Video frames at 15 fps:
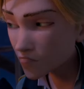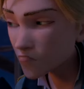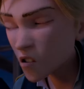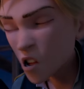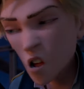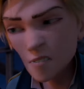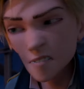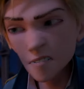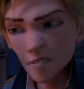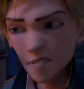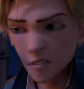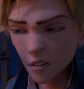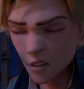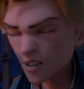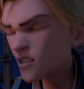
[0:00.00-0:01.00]
dirty
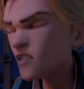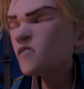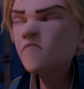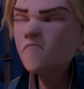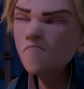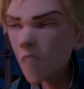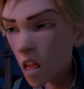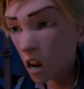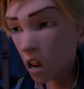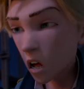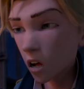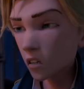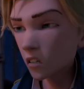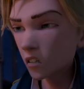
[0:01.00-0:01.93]
and smelly.